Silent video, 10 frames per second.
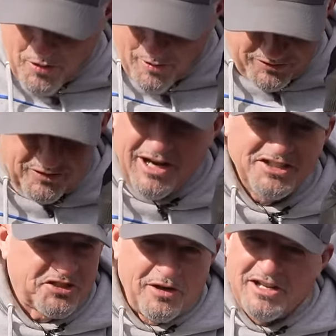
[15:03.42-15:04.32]
going right
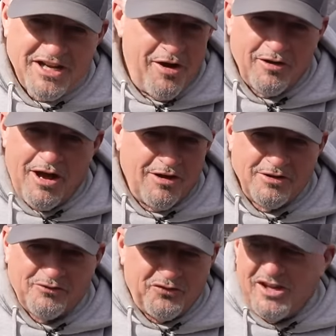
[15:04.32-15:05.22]
straight down
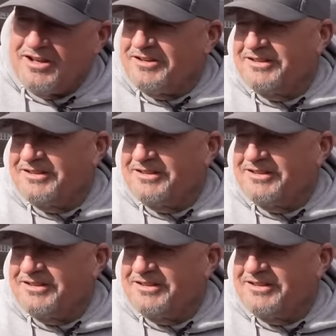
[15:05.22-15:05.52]
100 feet.